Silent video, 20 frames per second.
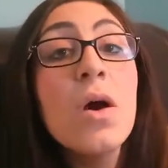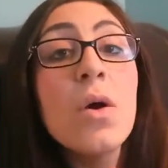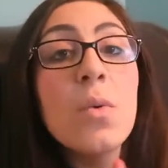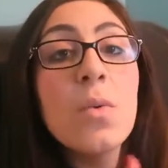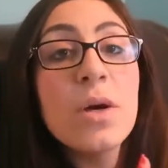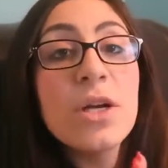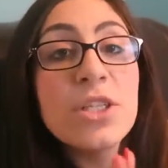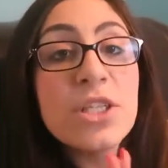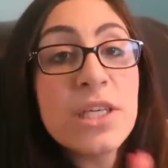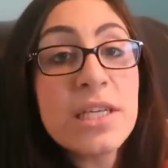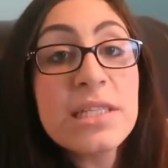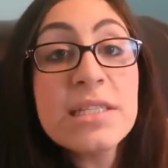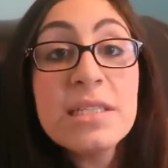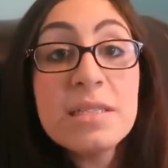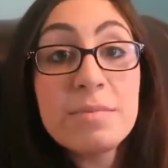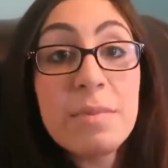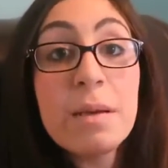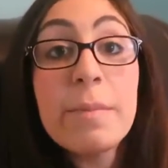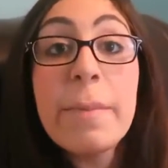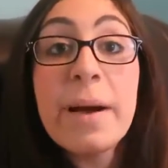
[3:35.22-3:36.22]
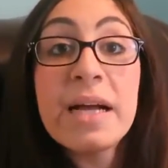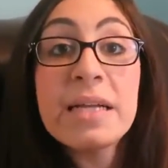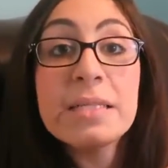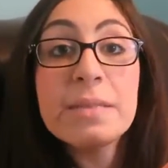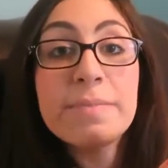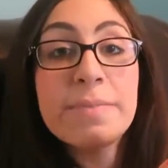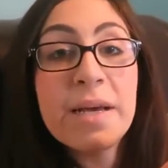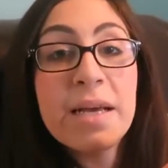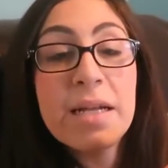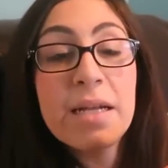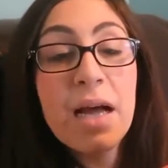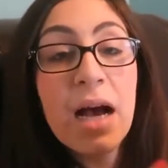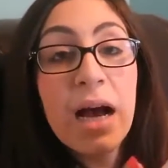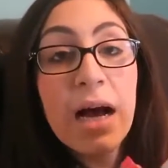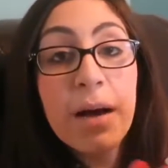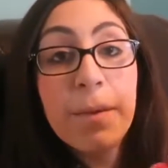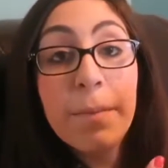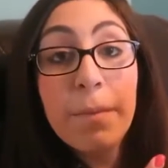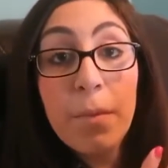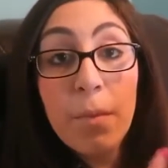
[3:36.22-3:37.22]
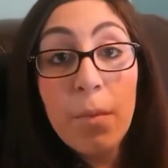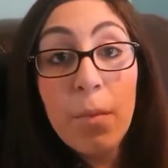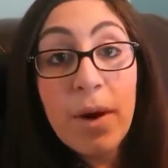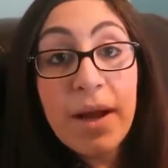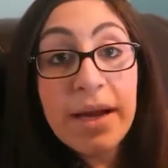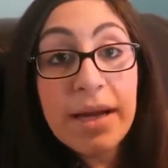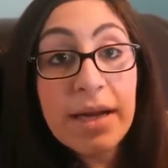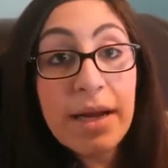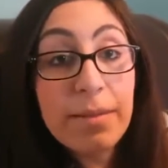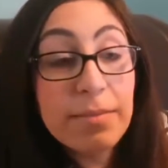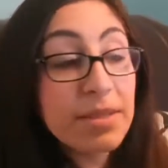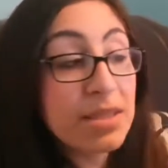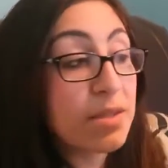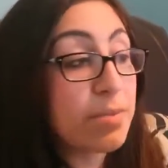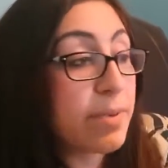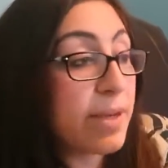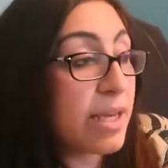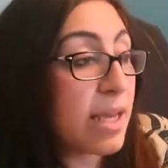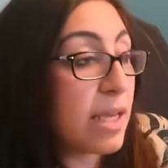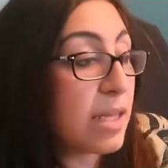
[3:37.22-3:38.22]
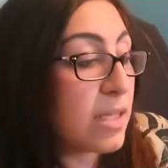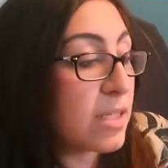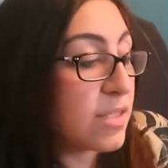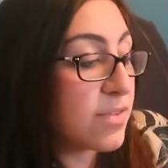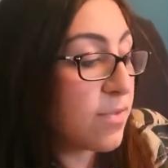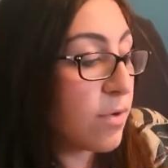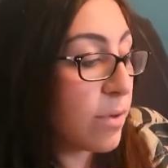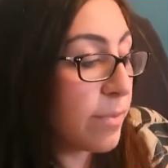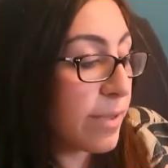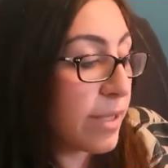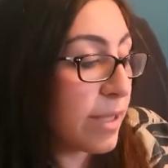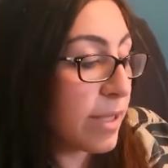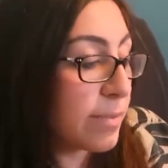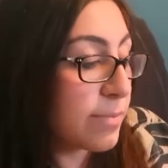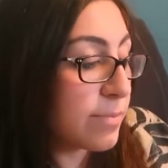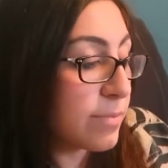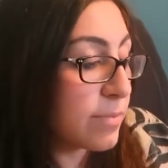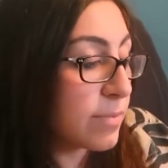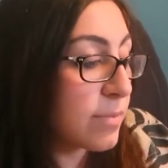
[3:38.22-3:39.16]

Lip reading: which eases my mind a bit when it comes to picking this formula.